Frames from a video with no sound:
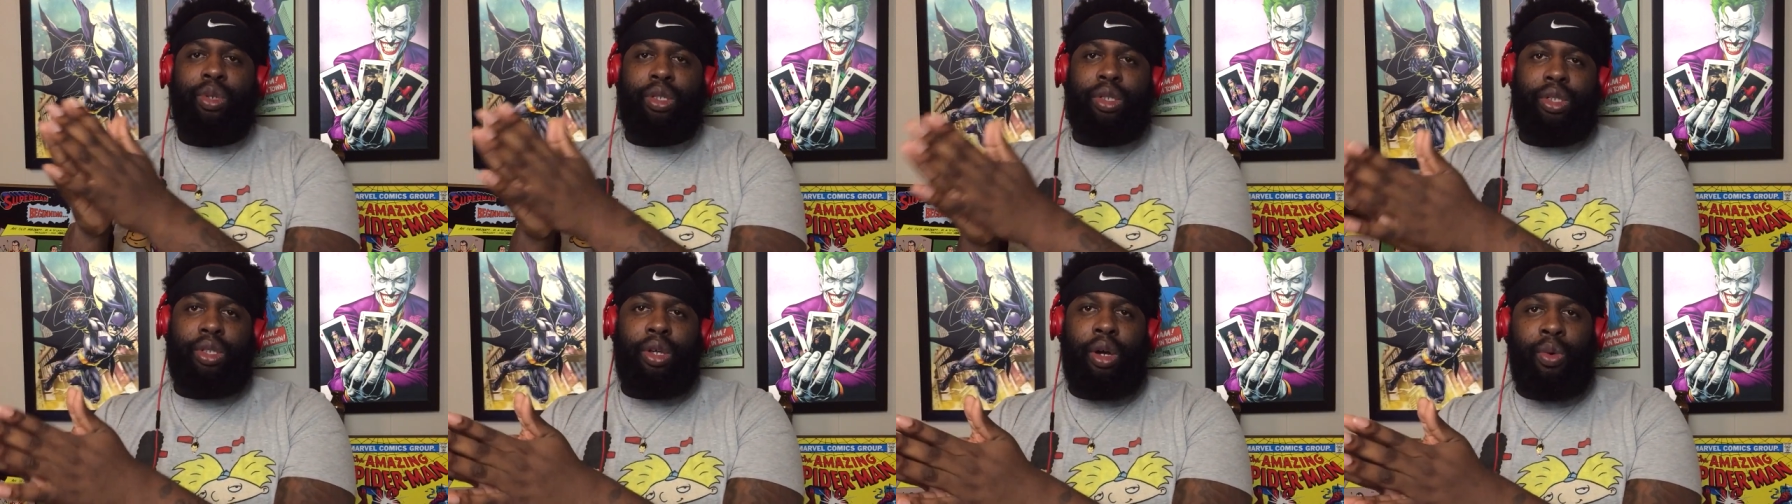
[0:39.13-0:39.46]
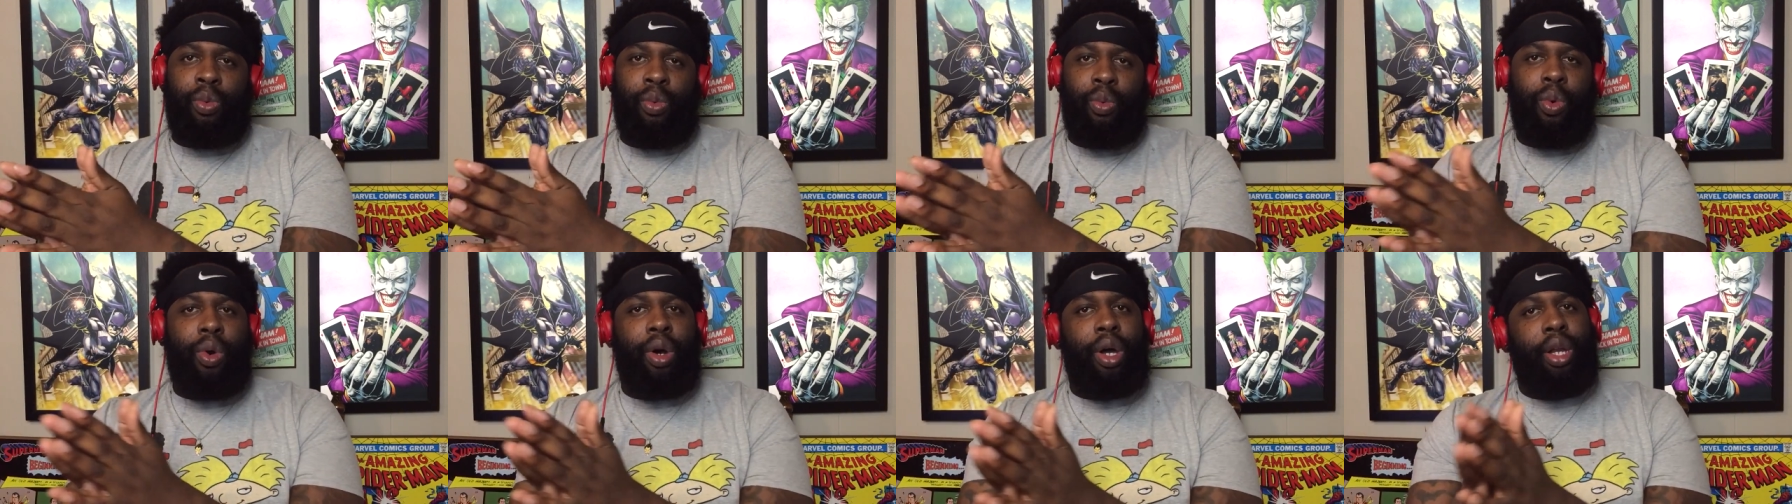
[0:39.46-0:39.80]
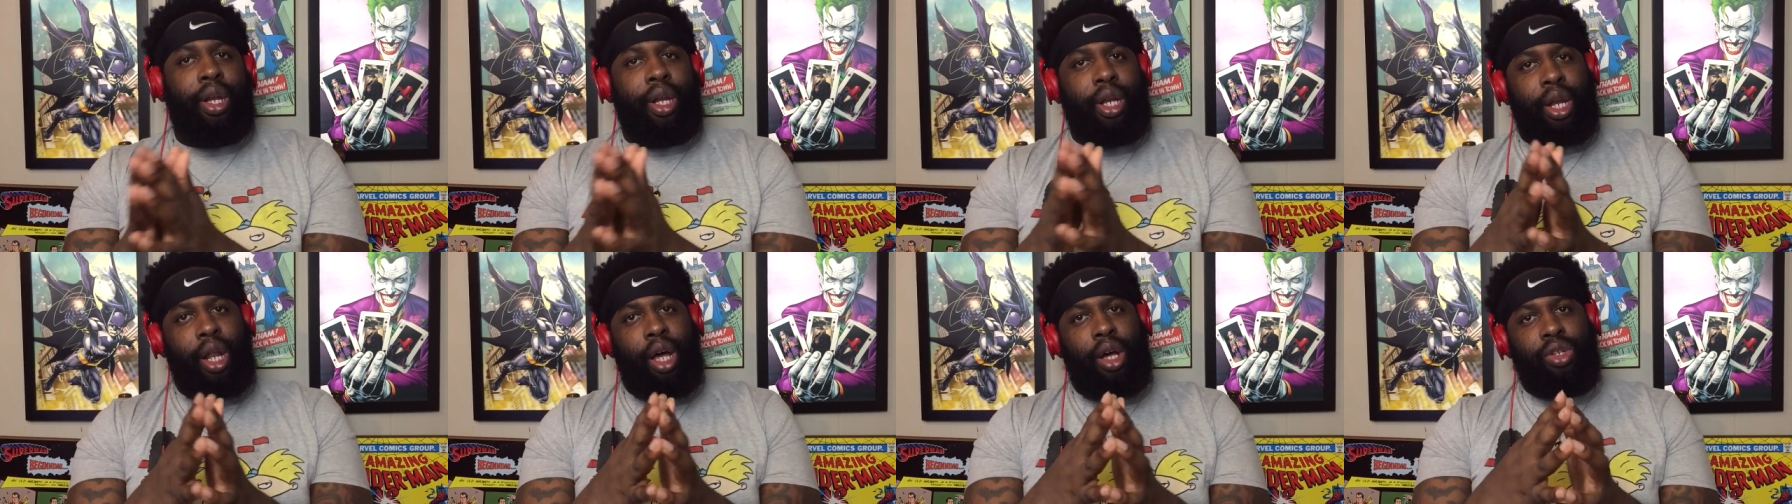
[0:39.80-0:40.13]
with
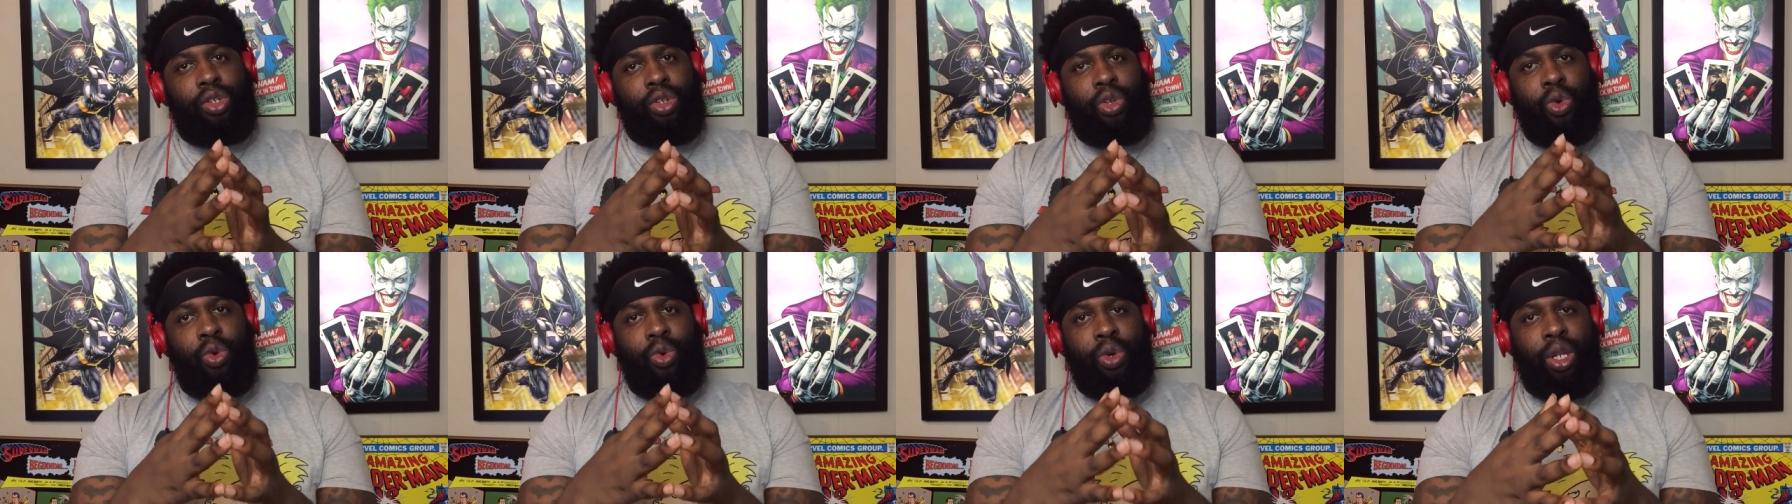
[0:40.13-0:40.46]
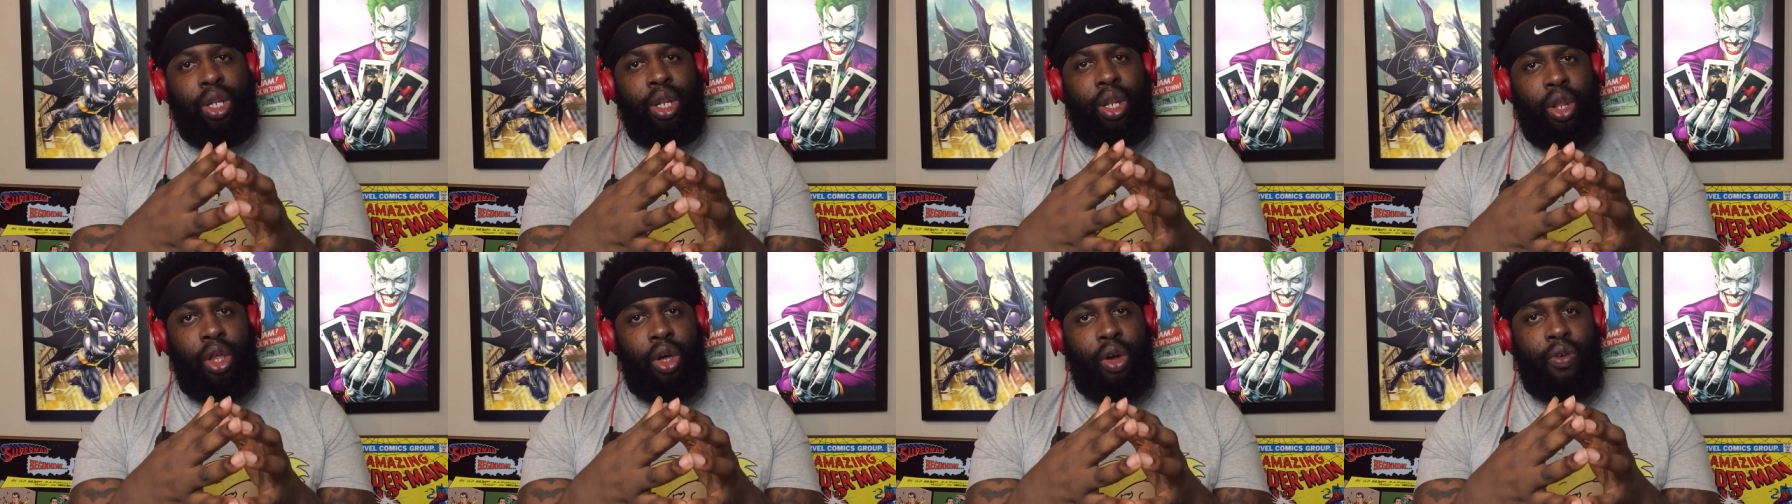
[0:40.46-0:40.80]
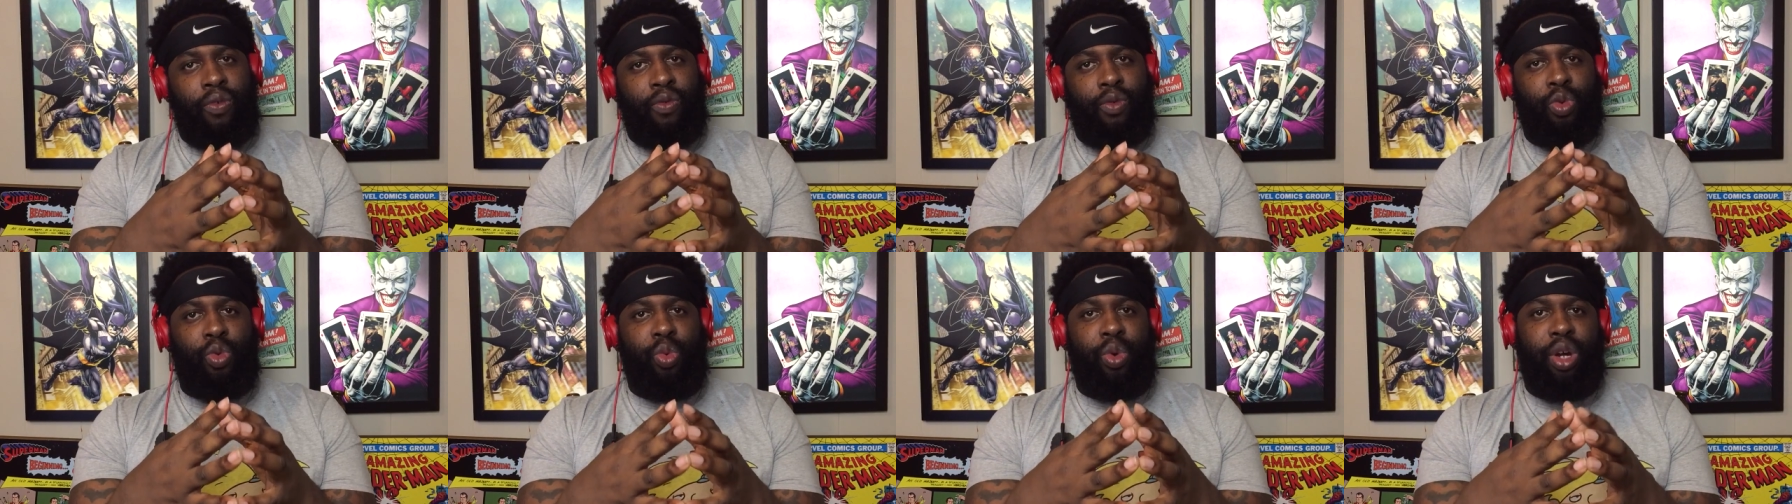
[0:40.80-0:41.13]
someone and also in love with